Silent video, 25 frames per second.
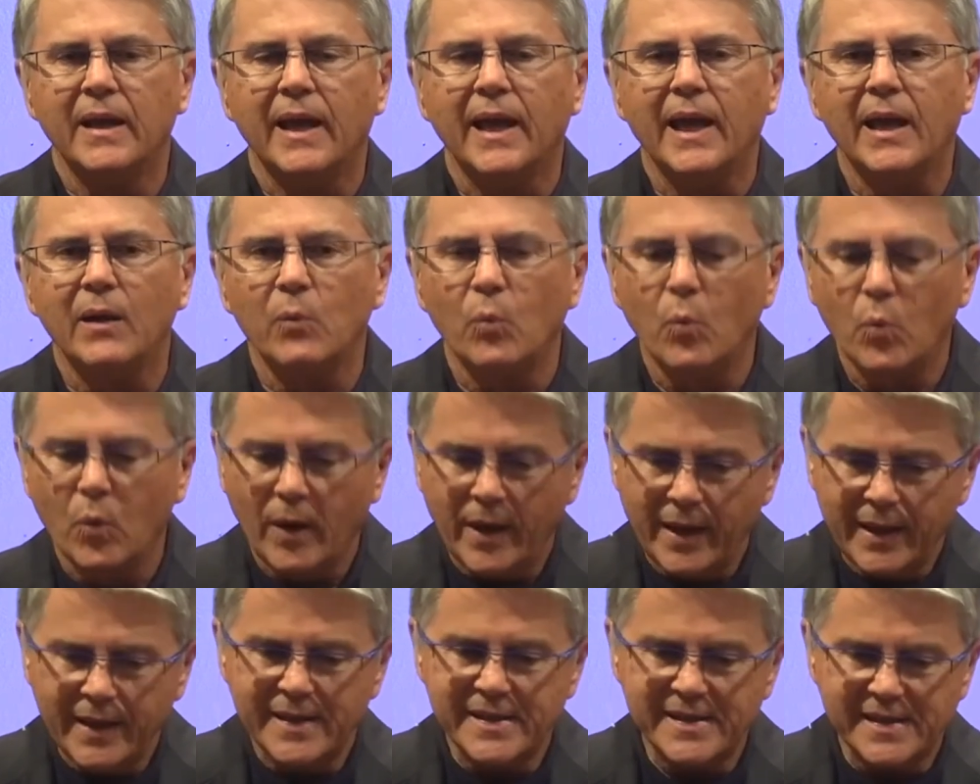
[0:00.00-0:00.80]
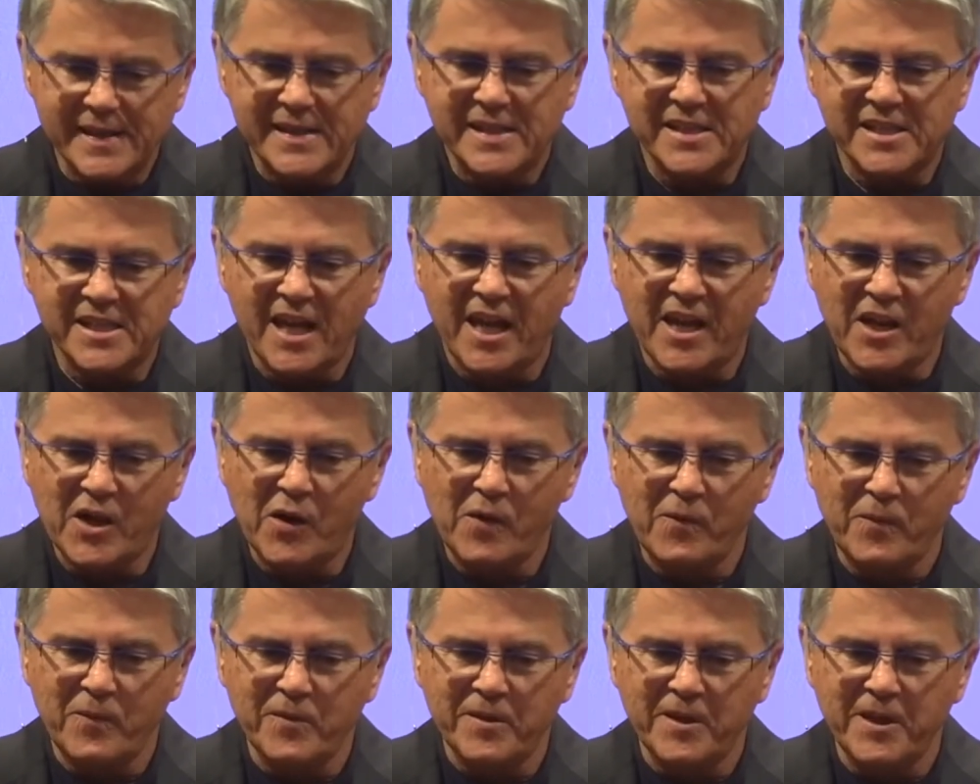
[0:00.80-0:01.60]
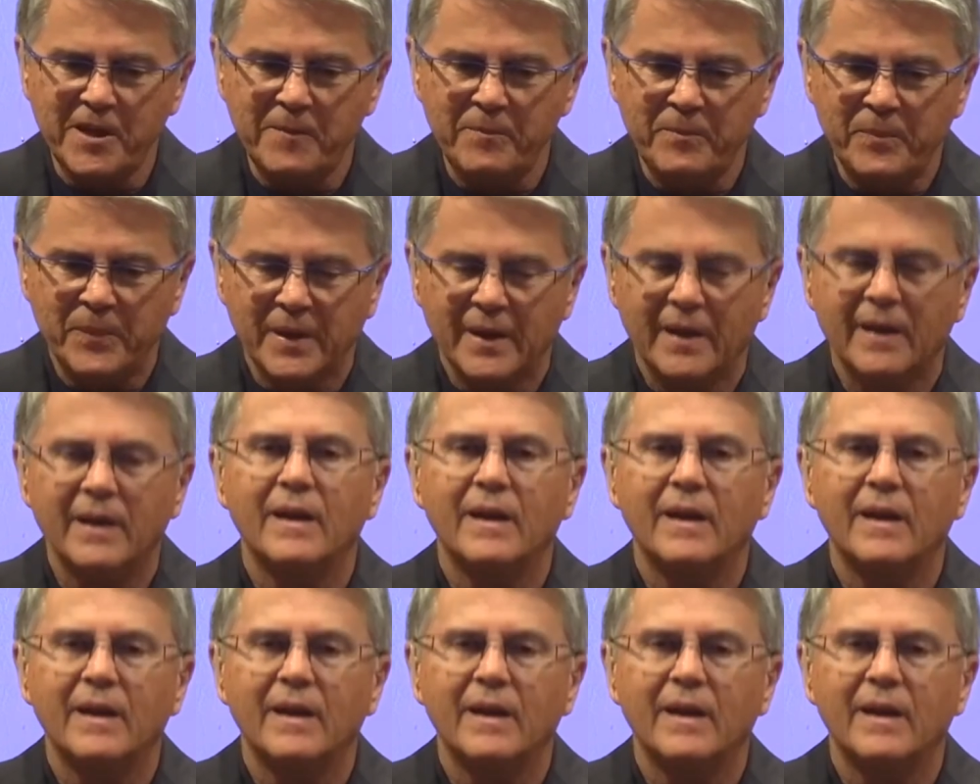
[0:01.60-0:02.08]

And what does he say over them?